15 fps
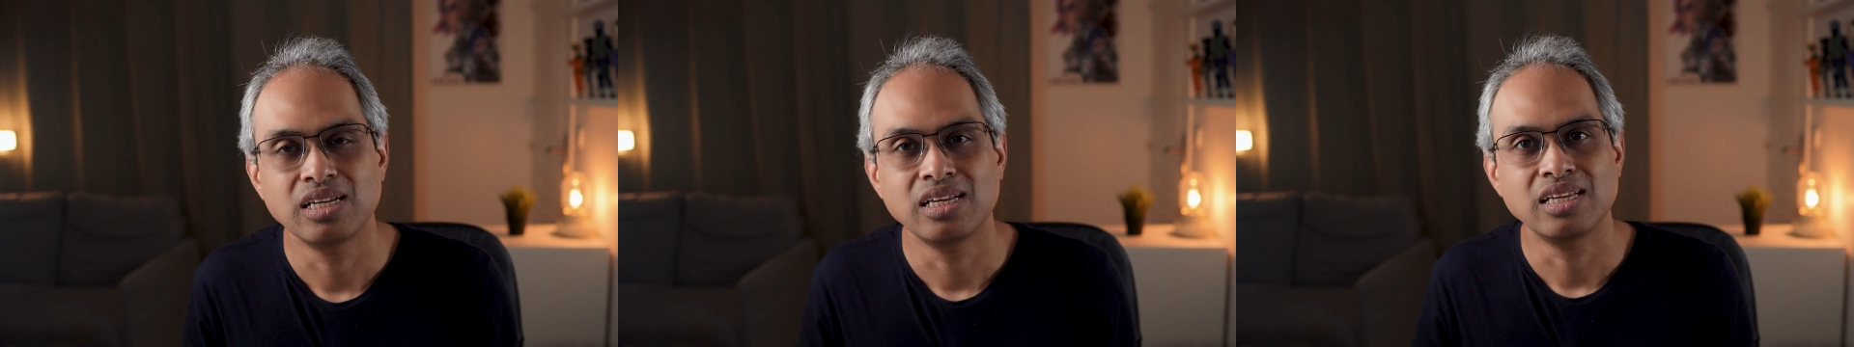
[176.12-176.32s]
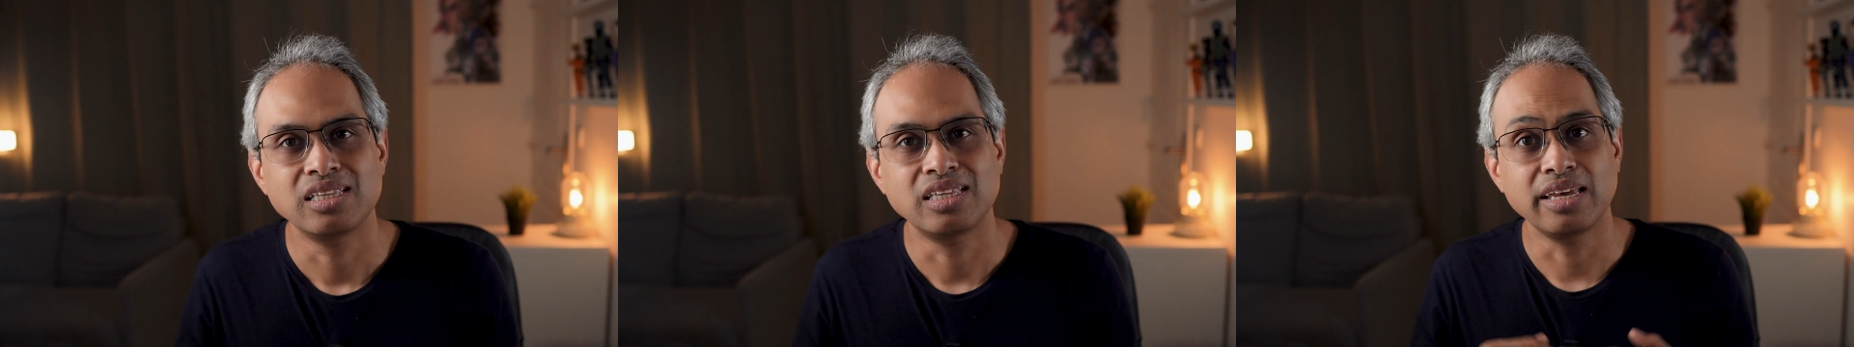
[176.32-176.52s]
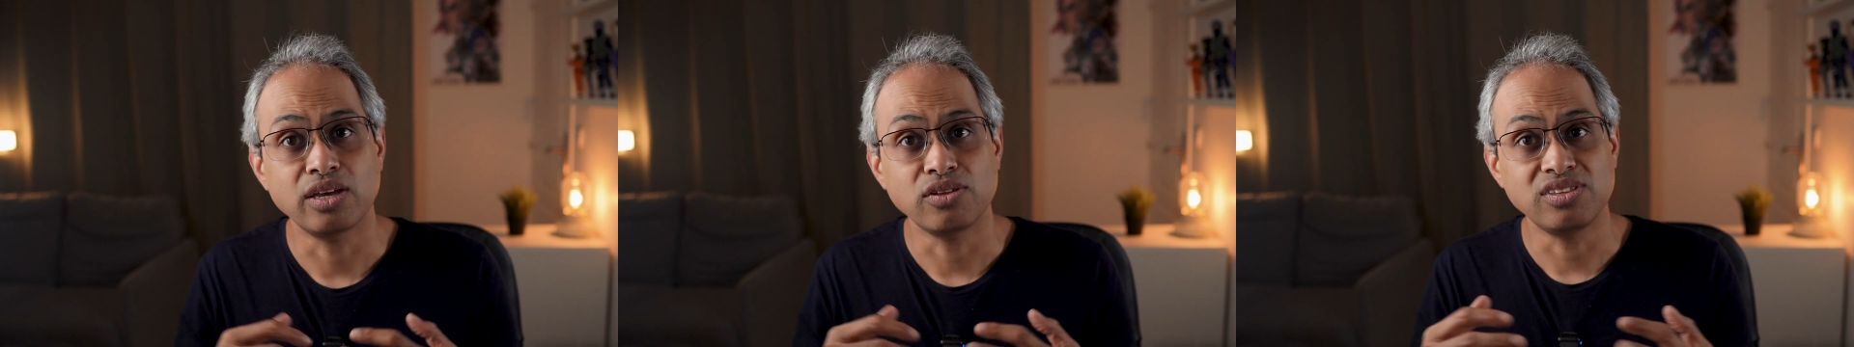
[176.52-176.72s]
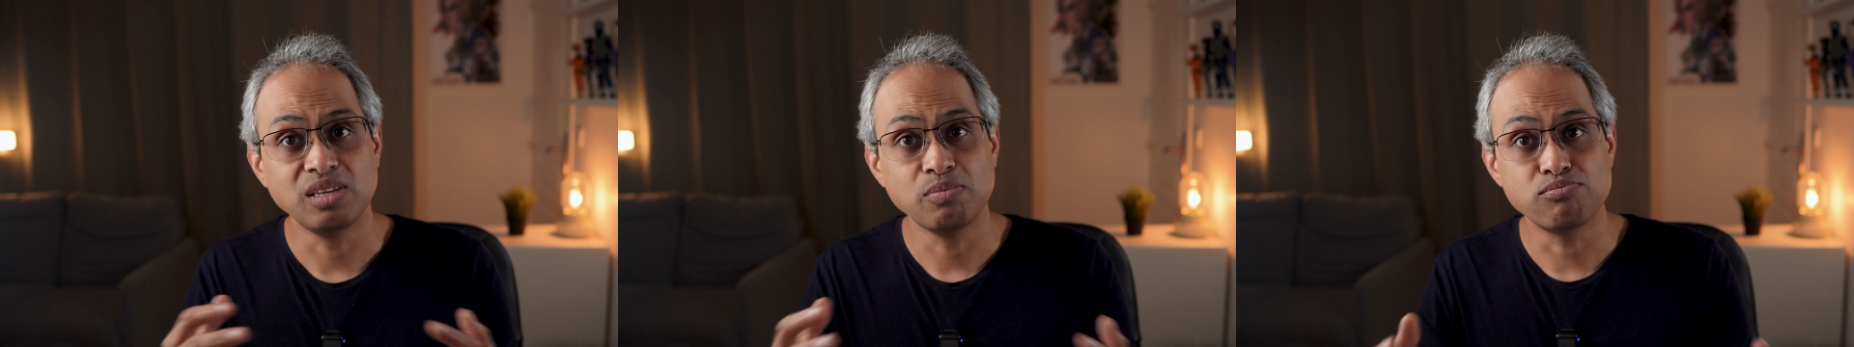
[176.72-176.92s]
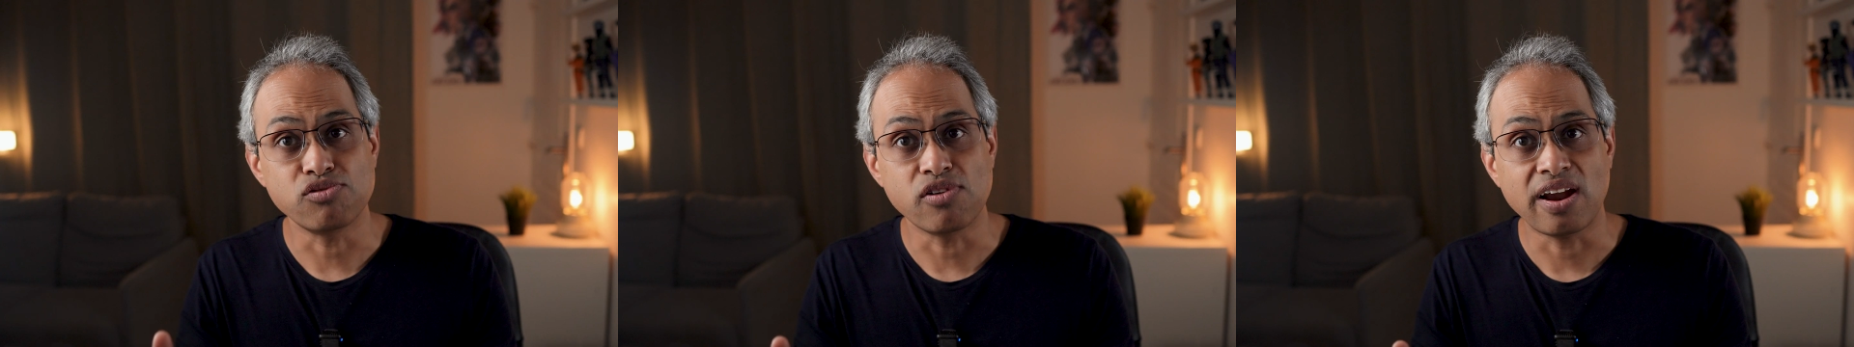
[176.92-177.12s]
take a deep
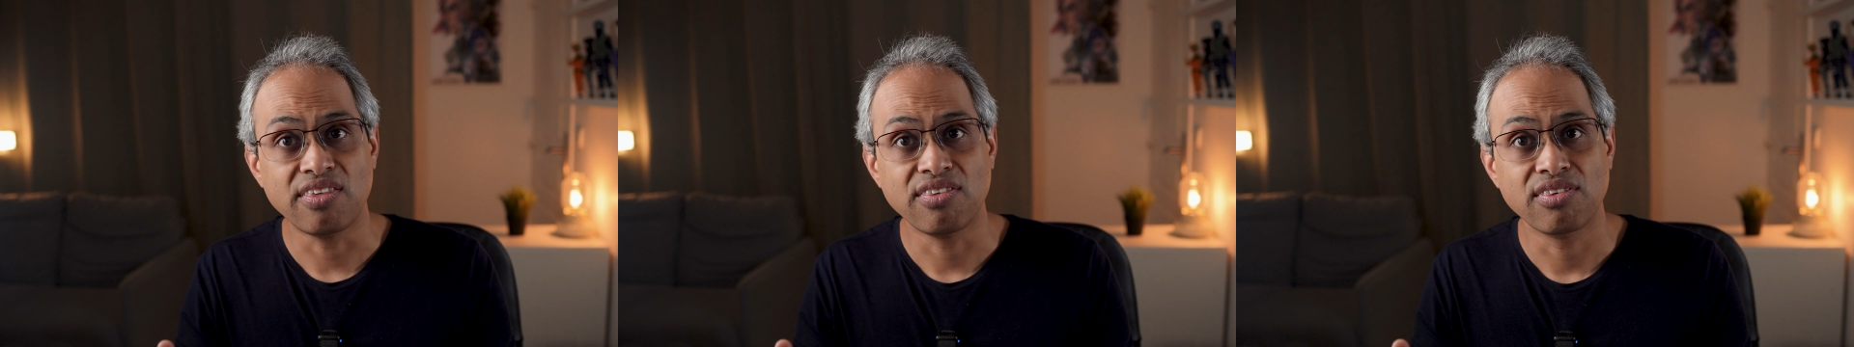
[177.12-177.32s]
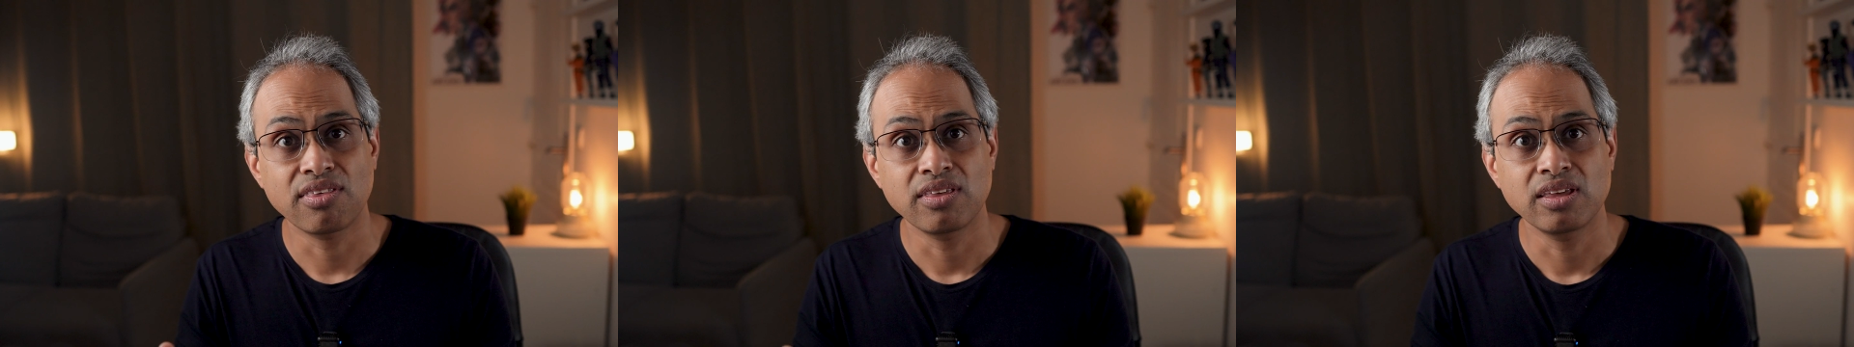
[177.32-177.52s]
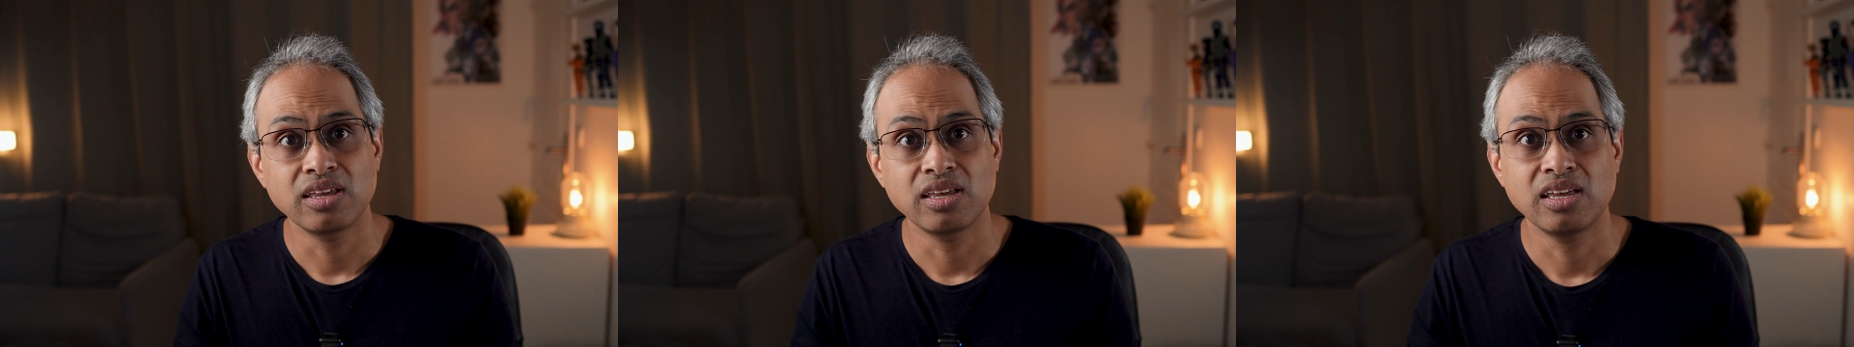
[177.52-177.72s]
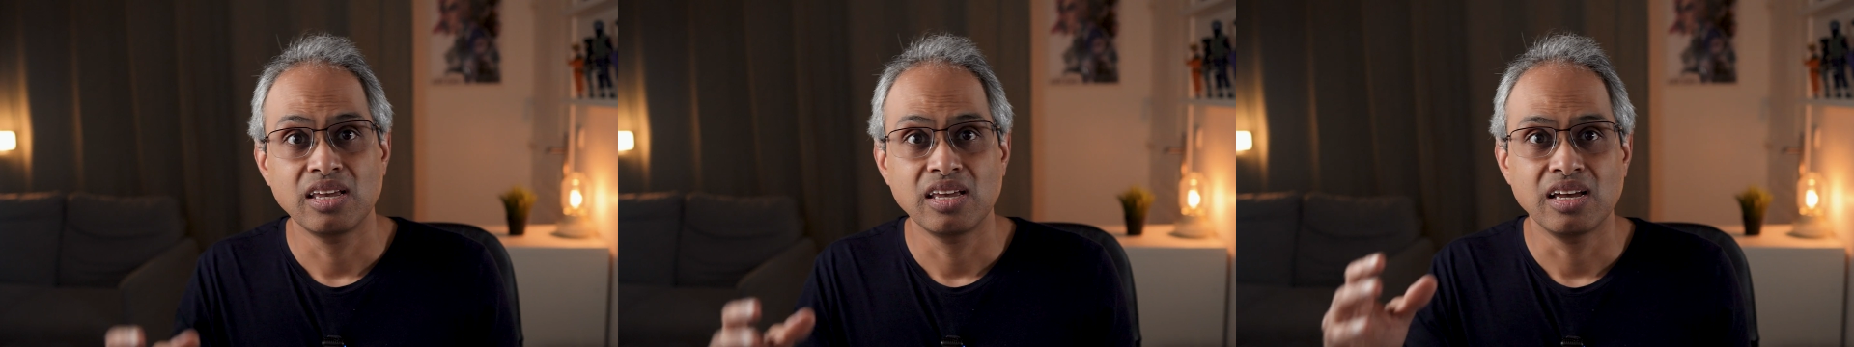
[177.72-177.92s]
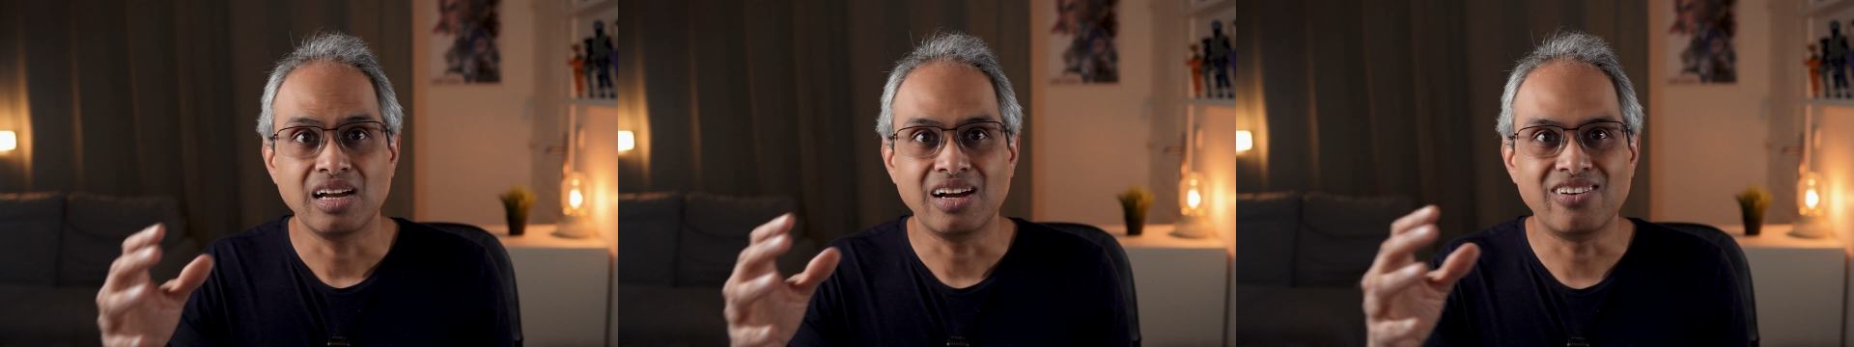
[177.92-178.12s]
breath,
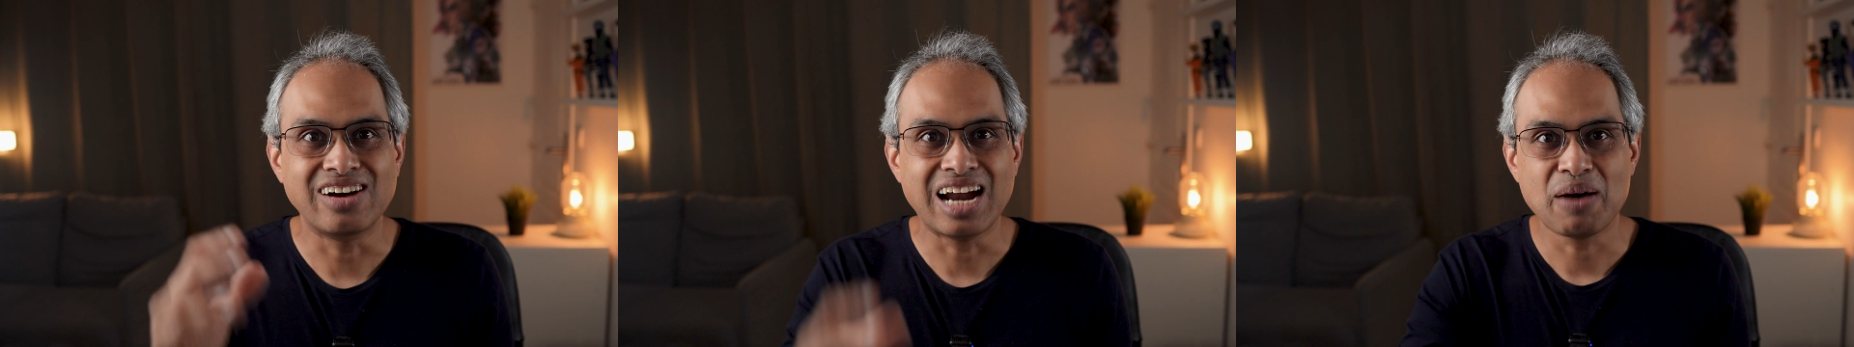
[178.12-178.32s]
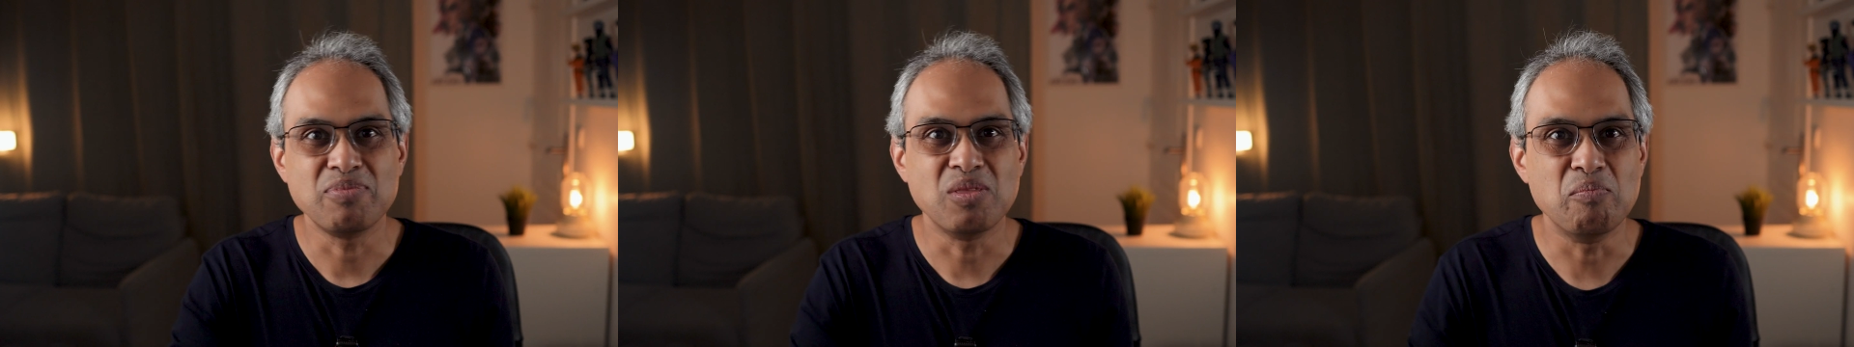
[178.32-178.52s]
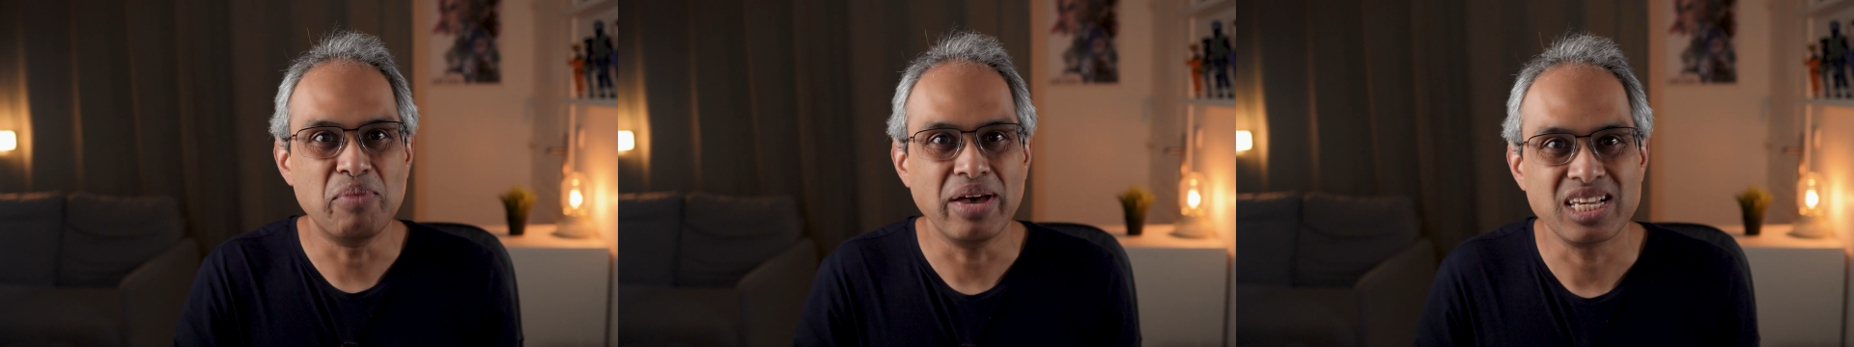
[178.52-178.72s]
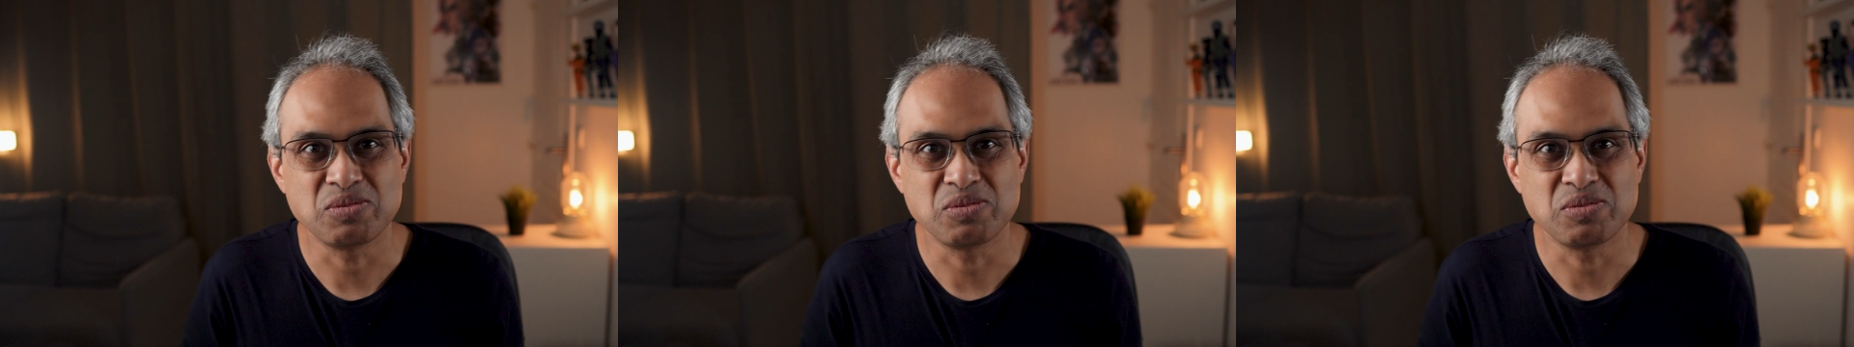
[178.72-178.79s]
grab the best